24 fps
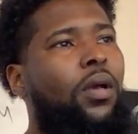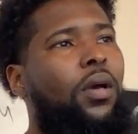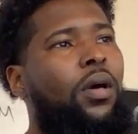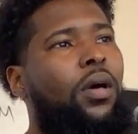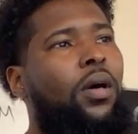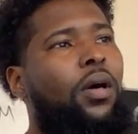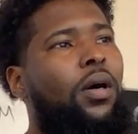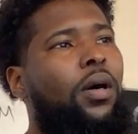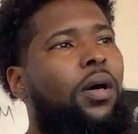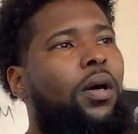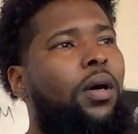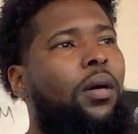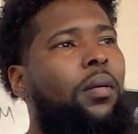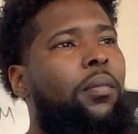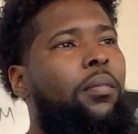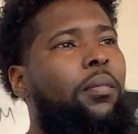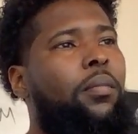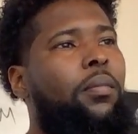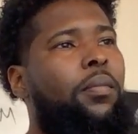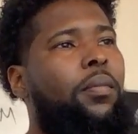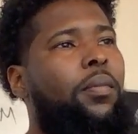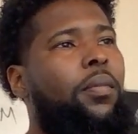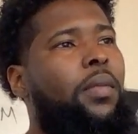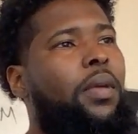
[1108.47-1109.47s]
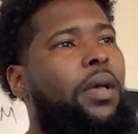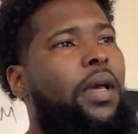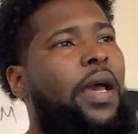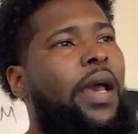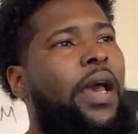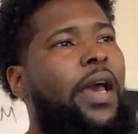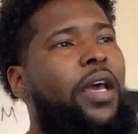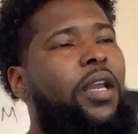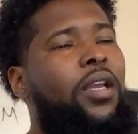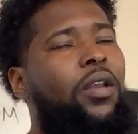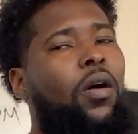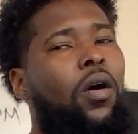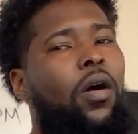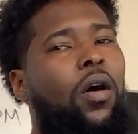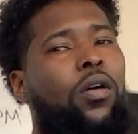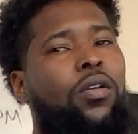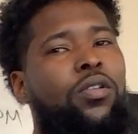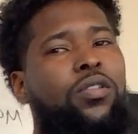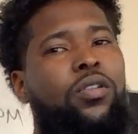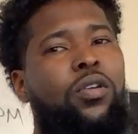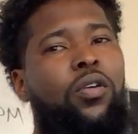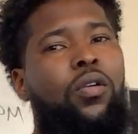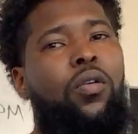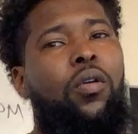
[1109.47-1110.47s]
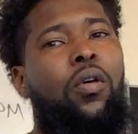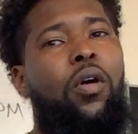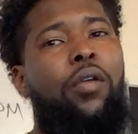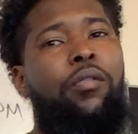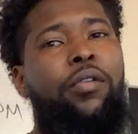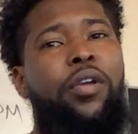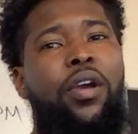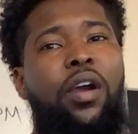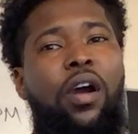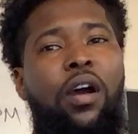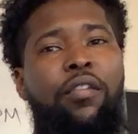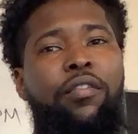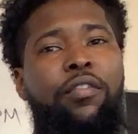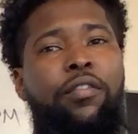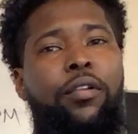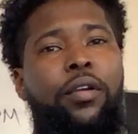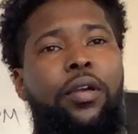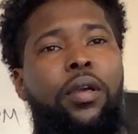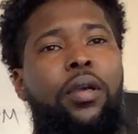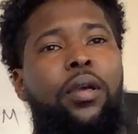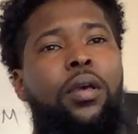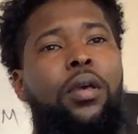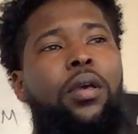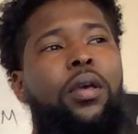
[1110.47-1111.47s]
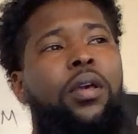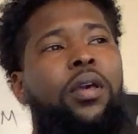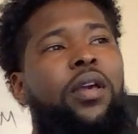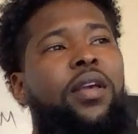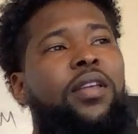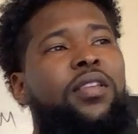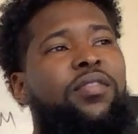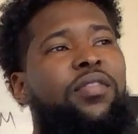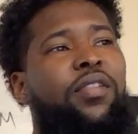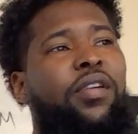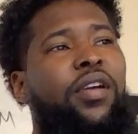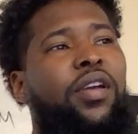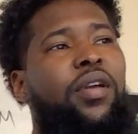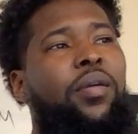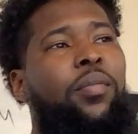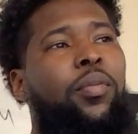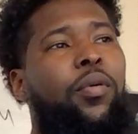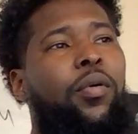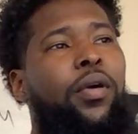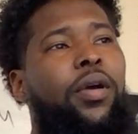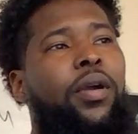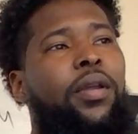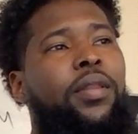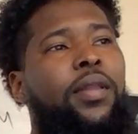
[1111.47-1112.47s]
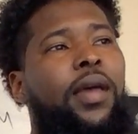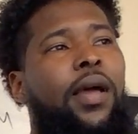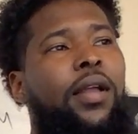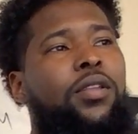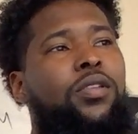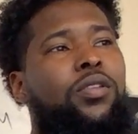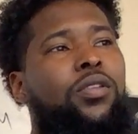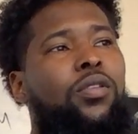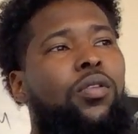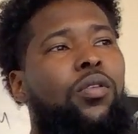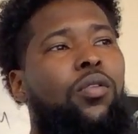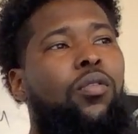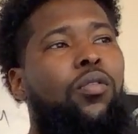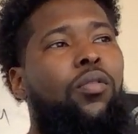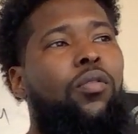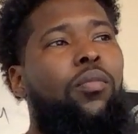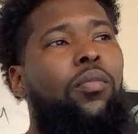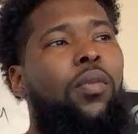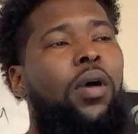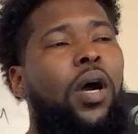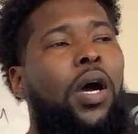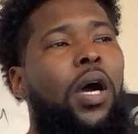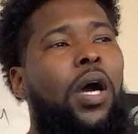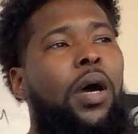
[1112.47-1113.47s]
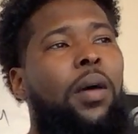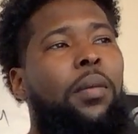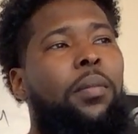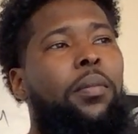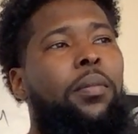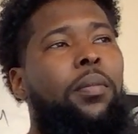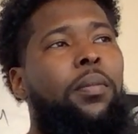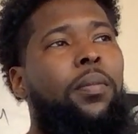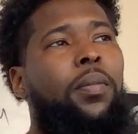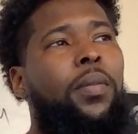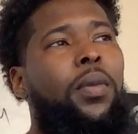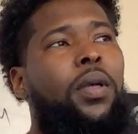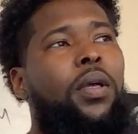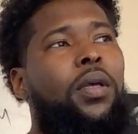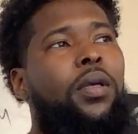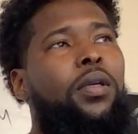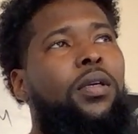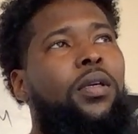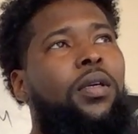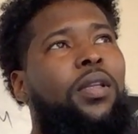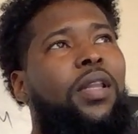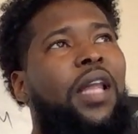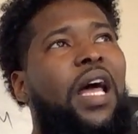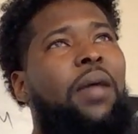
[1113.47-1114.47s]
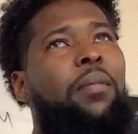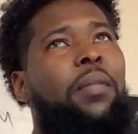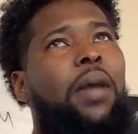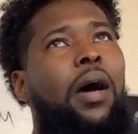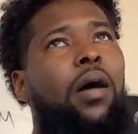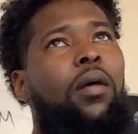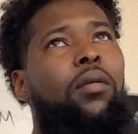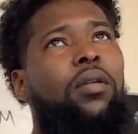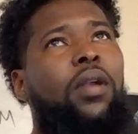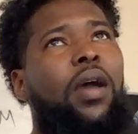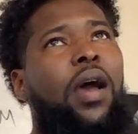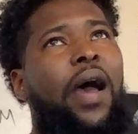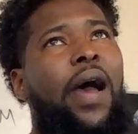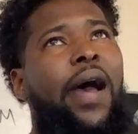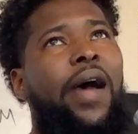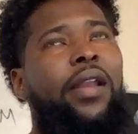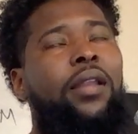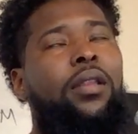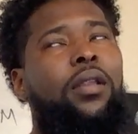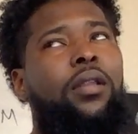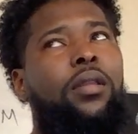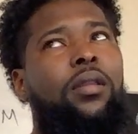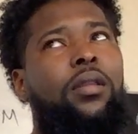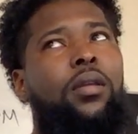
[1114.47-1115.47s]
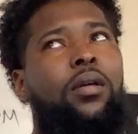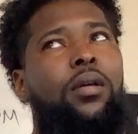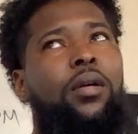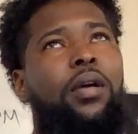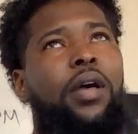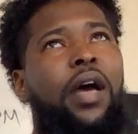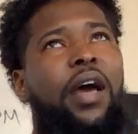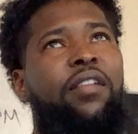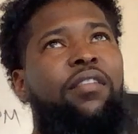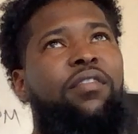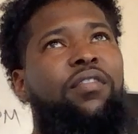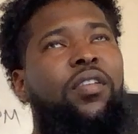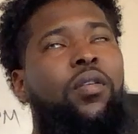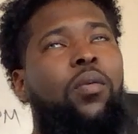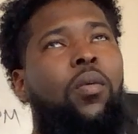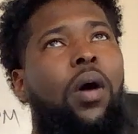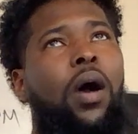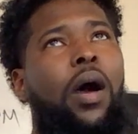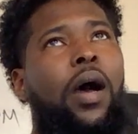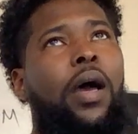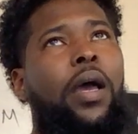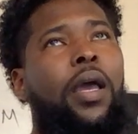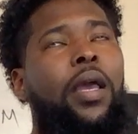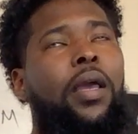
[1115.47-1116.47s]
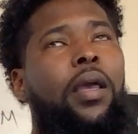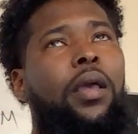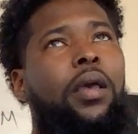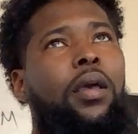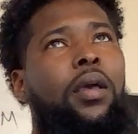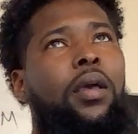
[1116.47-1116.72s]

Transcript: And also on recovery, it's very important that you climb out at VY